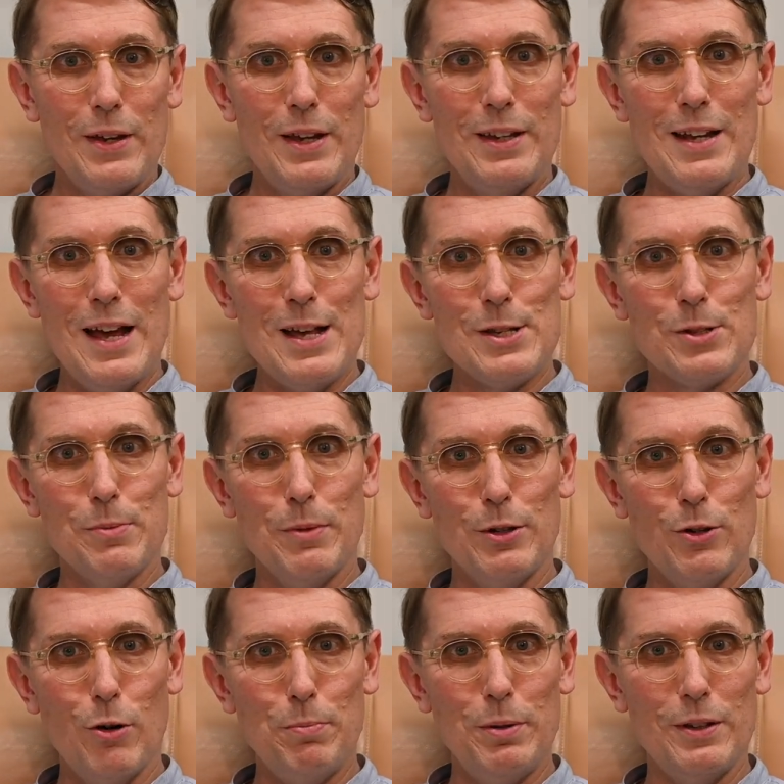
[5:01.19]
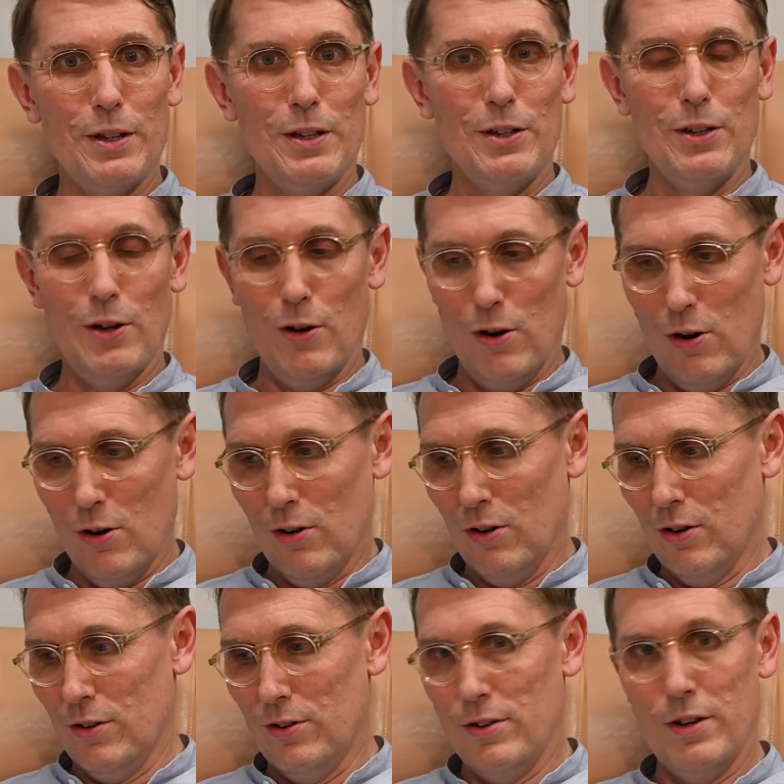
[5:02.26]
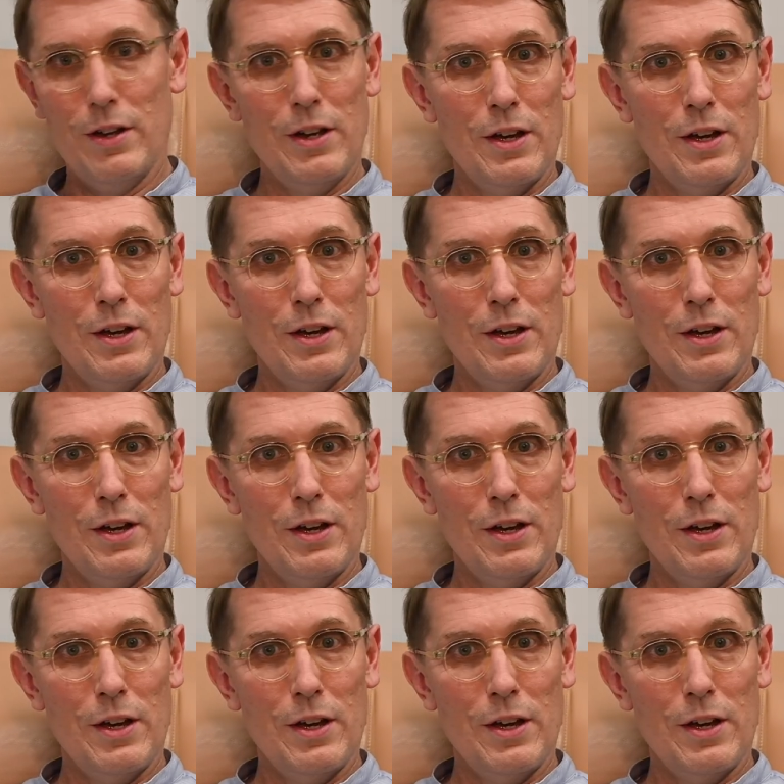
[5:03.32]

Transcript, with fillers: It has a monopoly on